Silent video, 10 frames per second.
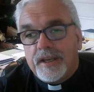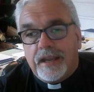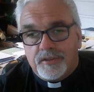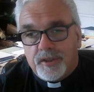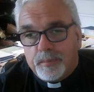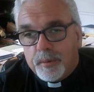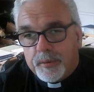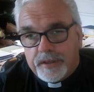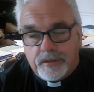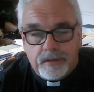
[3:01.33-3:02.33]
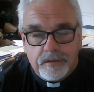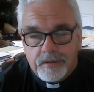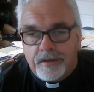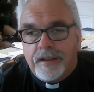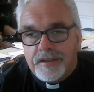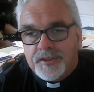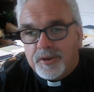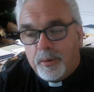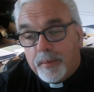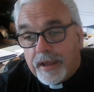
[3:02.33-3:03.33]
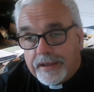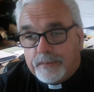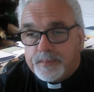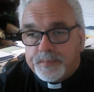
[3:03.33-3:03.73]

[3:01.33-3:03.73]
get to the point. So am I.